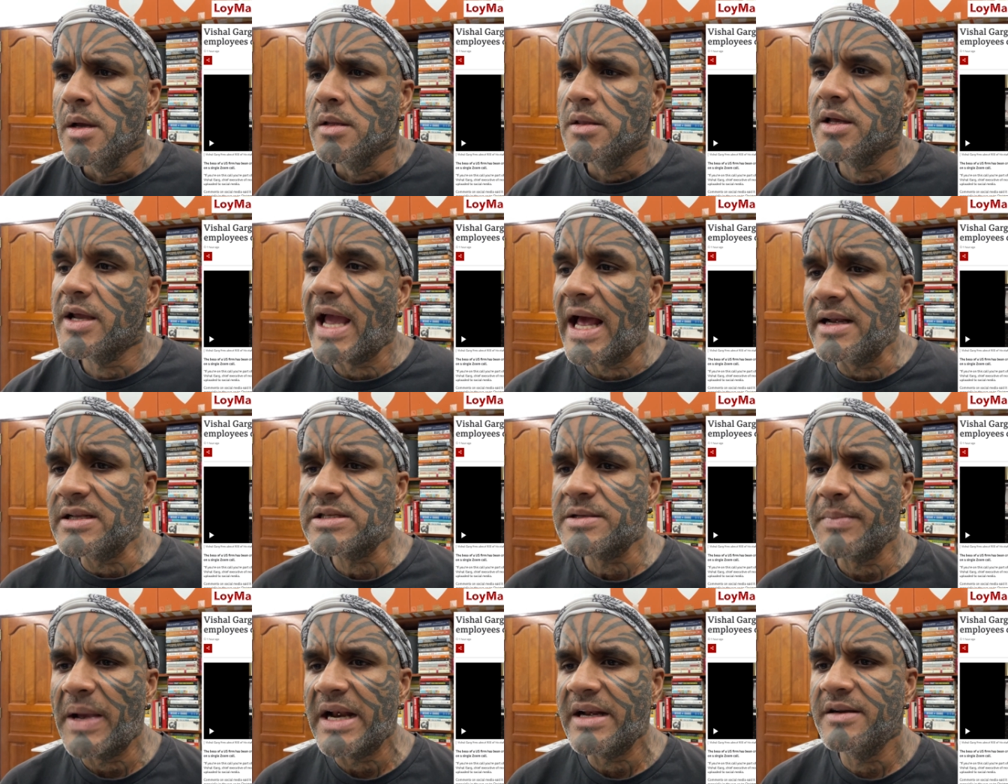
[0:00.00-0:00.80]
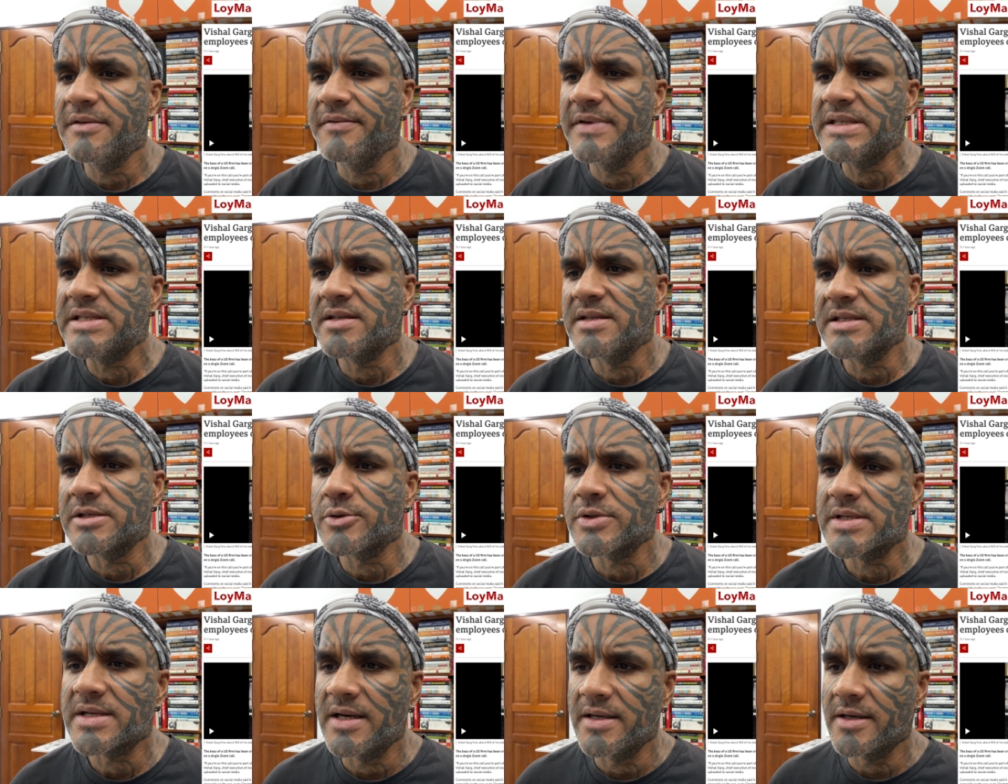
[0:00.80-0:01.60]
The callous manner in which this
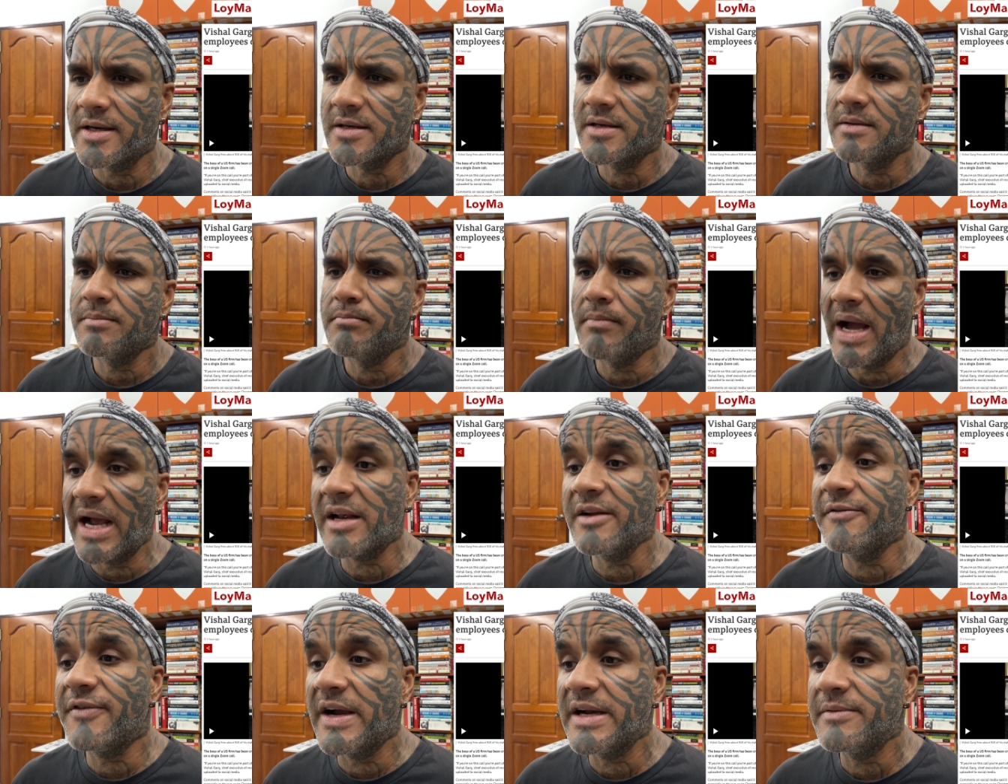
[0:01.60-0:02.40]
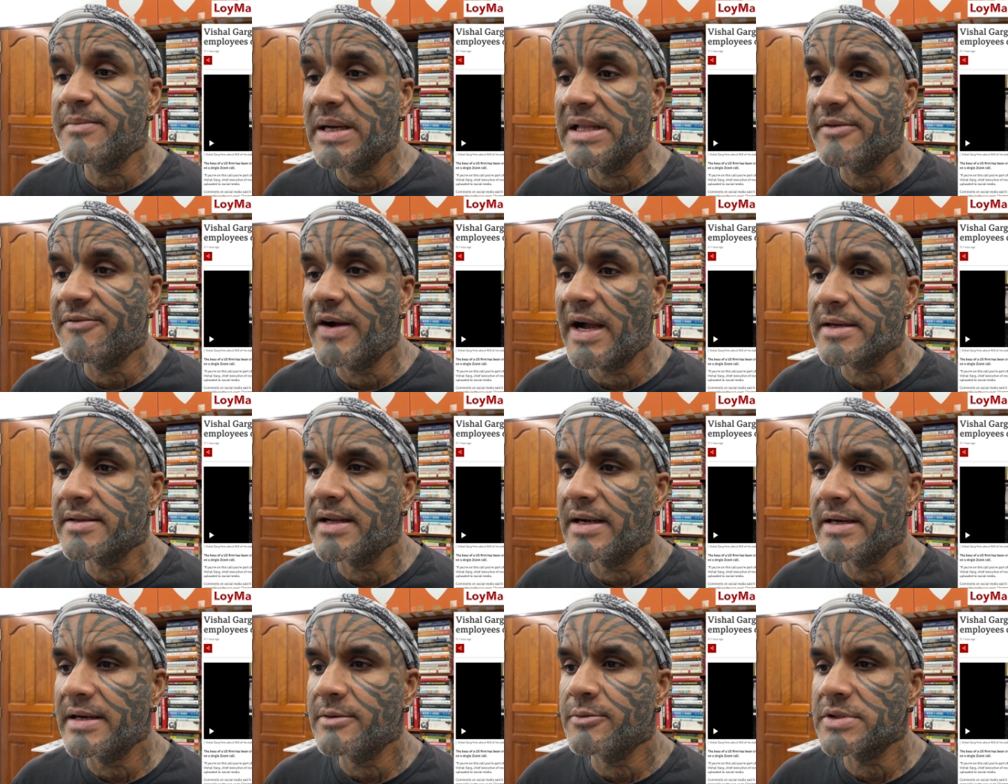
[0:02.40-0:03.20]
was conducted, magnified by the fact
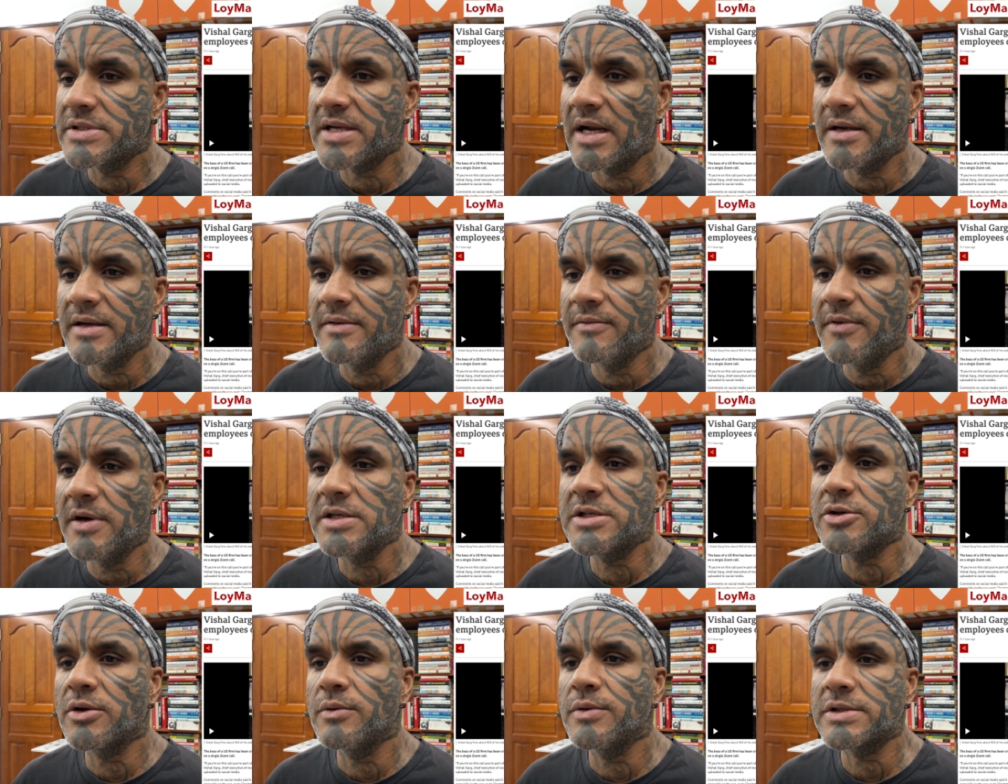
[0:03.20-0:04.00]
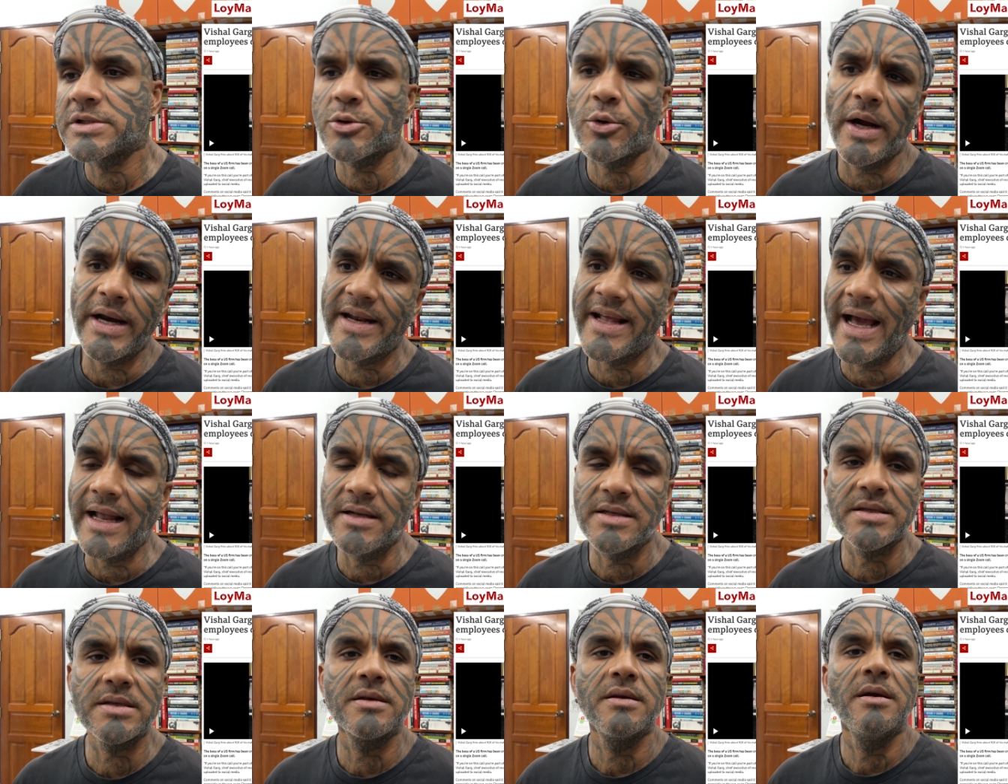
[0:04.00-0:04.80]
that it was done in virtual, was quite
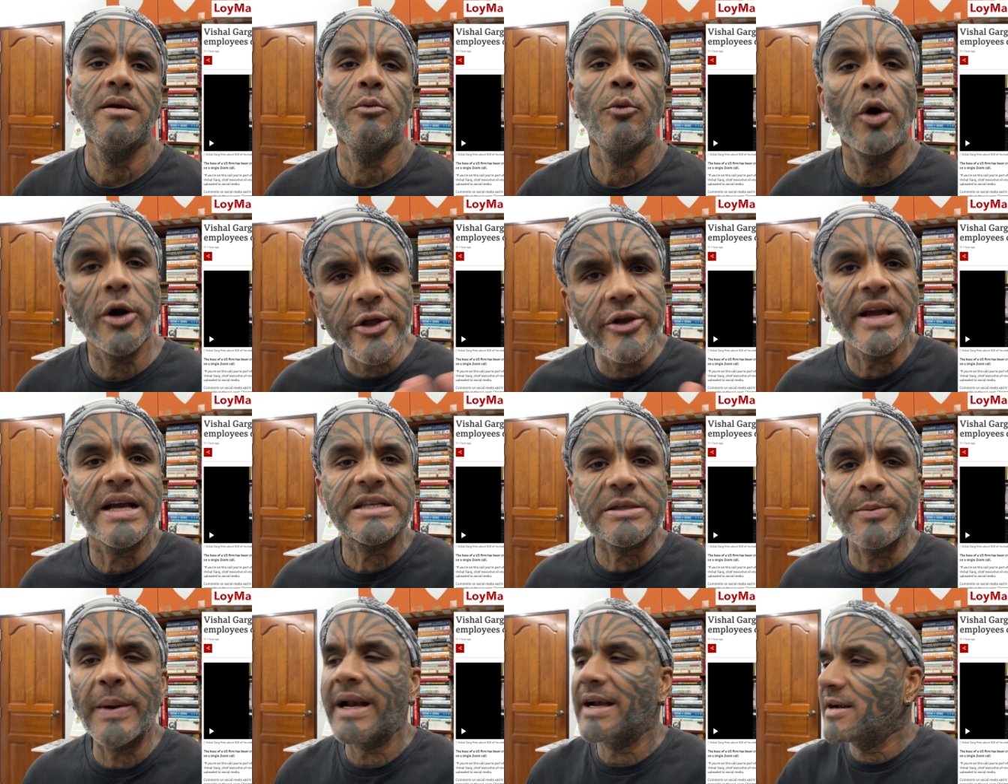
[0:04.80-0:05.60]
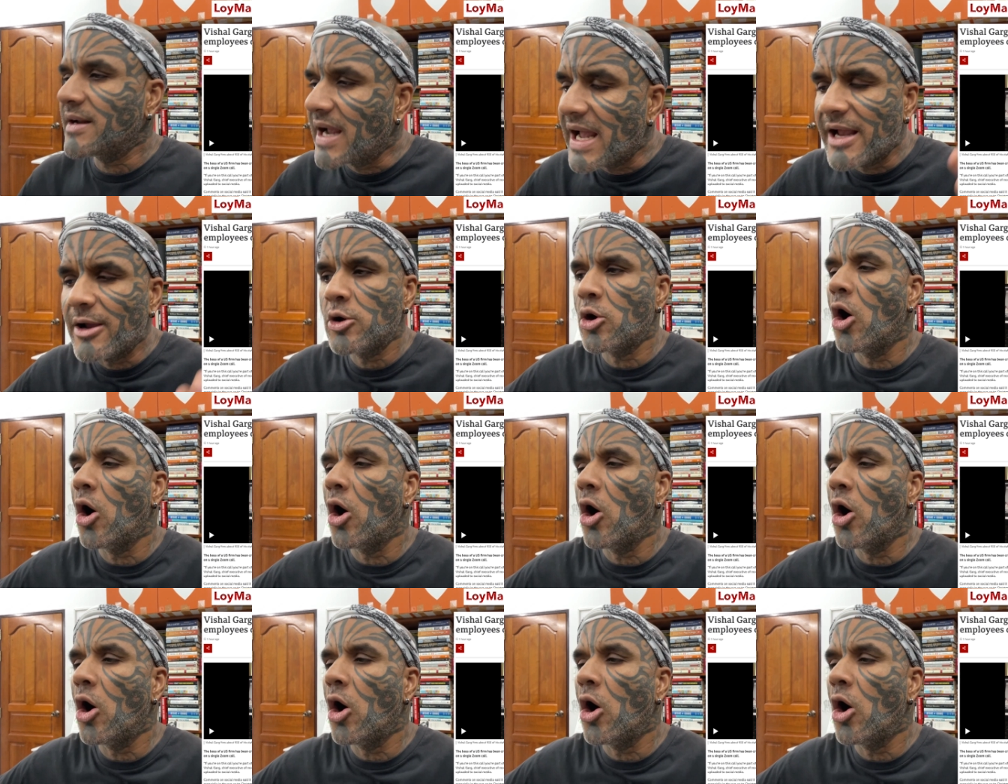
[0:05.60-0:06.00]
callous. What do you expect?